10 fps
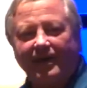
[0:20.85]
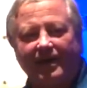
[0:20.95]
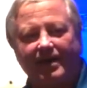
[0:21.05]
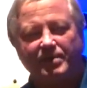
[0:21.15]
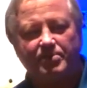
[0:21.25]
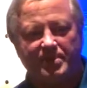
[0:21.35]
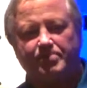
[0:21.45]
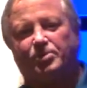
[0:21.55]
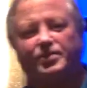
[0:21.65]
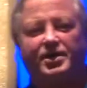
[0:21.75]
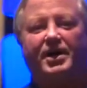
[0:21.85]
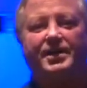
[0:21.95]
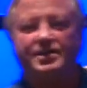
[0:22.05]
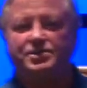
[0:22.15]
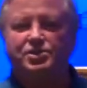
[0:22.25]
How many people in the
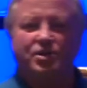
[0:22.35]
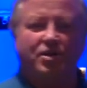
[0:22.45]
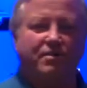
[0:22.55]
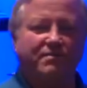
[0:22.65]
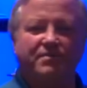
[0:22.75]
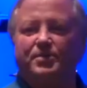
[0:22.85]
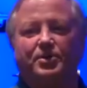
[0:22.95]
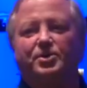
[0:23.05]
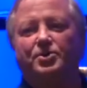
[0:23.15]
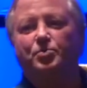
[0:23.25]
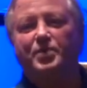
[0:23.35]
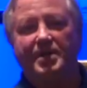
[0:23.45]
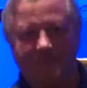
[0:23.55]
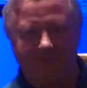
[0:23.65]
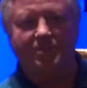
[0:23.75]
audience are familiar
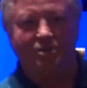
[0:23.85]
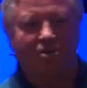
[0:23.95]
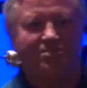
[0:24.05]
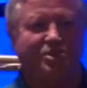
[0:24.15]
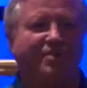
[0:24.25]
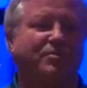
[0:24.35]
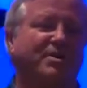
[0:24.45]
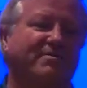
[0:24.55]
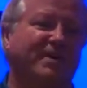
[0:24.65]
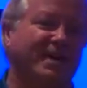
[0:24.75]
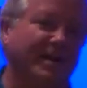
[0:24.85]
with the term software-defined